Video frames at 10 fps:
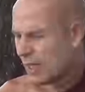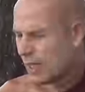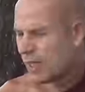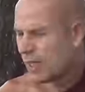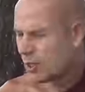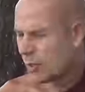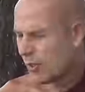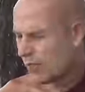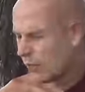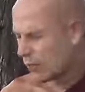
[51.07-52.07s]
Uh, so
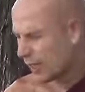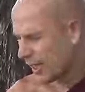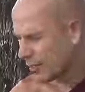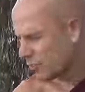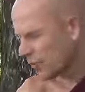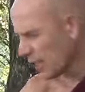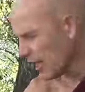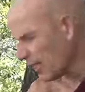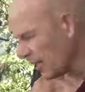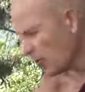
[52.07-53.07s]
I first like to
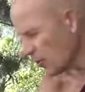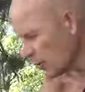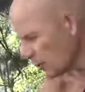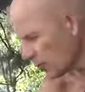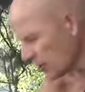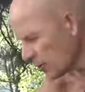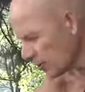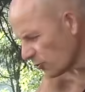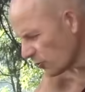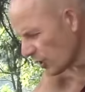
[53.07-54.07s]
thank all the donors
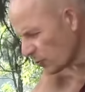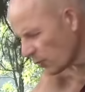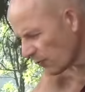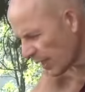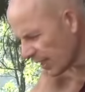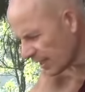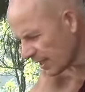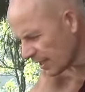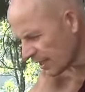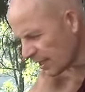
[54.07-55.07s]
who has provided
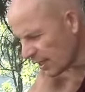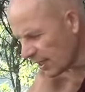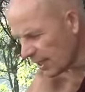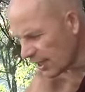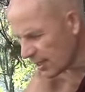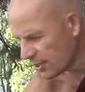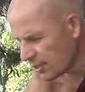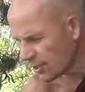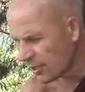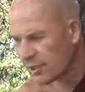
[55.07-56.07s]
uh,
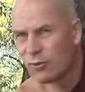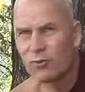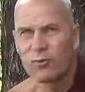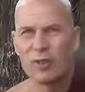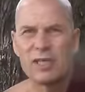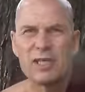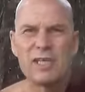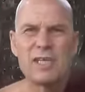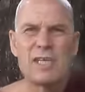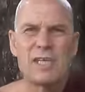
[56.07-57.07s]
this new
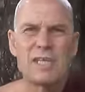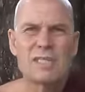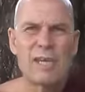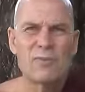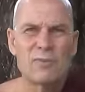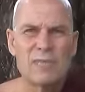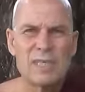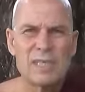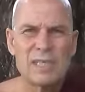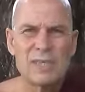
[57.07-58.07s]
uh, sound
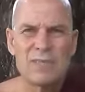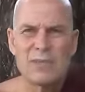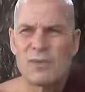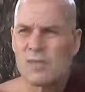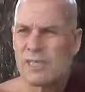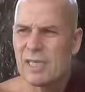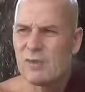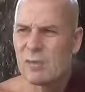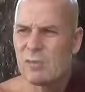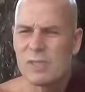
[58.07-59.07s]
recording
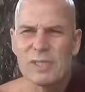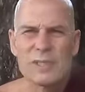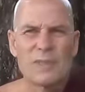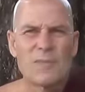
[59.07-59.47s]
equipment,